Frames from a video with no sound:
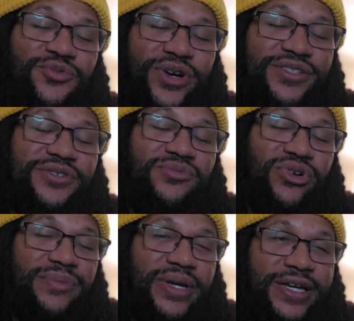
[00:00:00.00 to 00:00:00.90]
wrestled
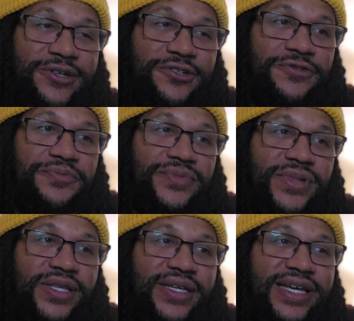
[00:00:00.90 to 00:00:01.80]
Britt Baker.
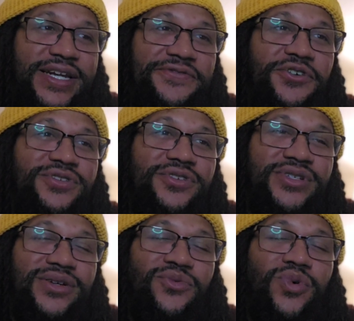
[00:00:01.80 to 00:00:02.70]
And at first I was
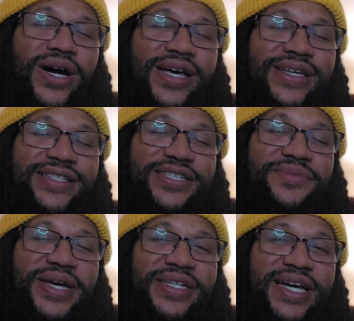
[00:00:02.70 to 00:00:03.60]
like, why is this
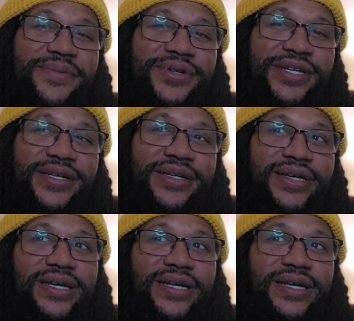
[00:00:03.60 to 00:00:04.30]
match happening?